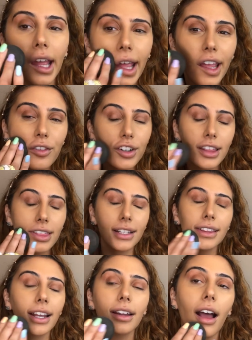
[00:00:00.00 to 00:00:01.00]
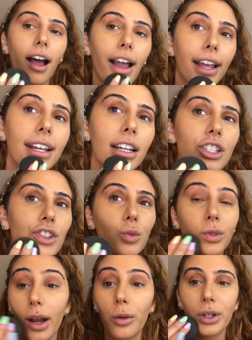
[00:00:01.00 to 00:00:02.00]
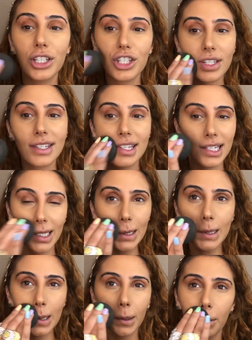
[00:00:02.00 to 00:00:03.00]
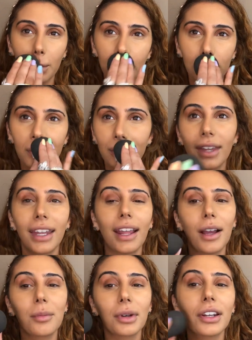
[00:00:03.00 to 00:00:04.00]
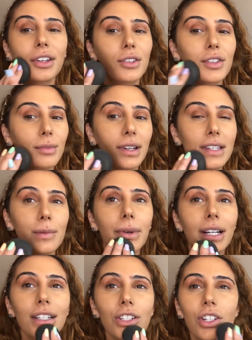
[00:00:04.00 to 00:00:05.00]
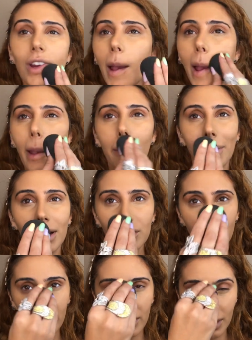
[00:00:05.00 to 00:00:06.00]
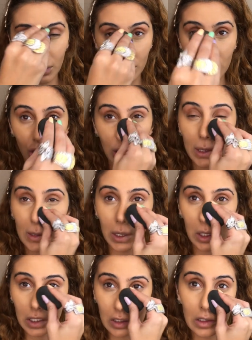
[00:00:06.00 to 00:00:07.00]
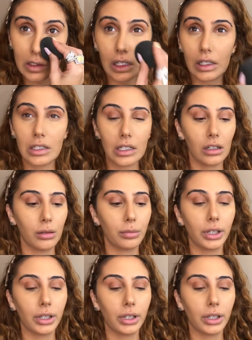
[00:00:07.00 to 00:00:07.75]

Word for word: everything that I that we just did and now I'm gonna use my sponge make sure everything we just did is set in